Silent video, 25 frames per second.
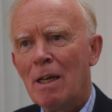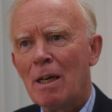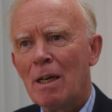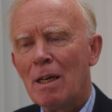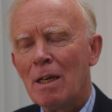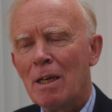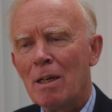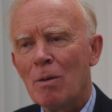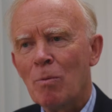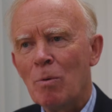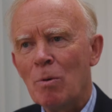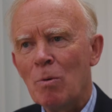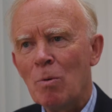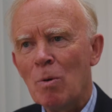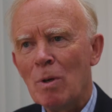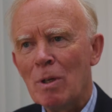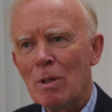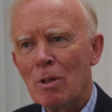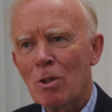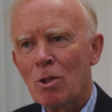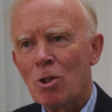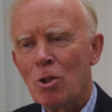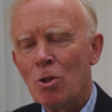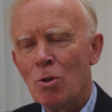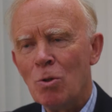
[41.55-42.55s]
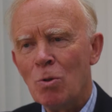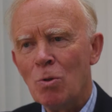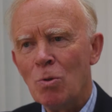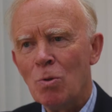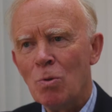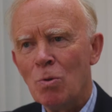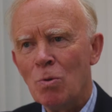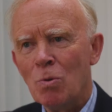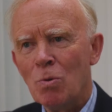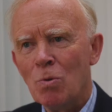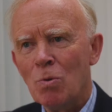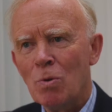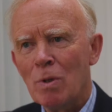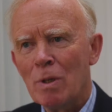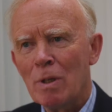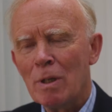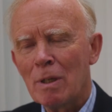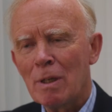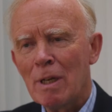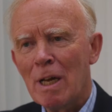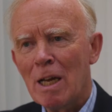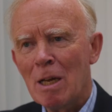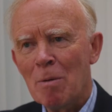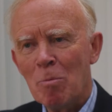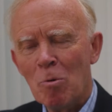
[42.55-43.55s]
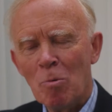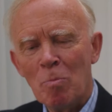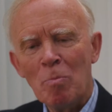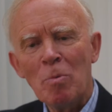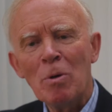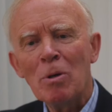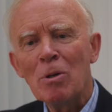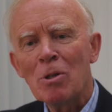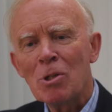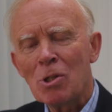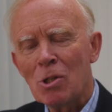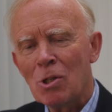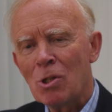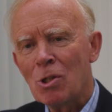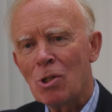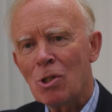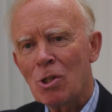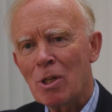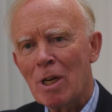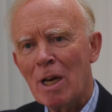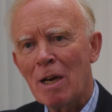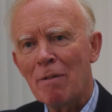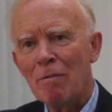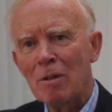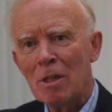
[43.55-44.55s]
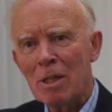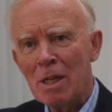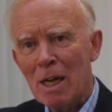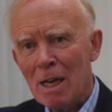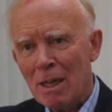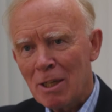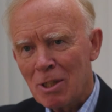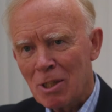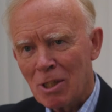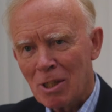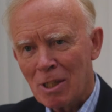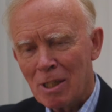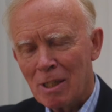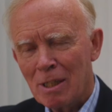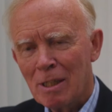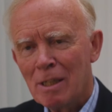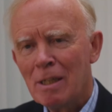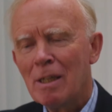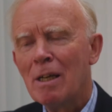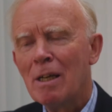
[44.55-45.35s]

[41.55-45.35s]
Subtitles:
We want to enable persons to have a test,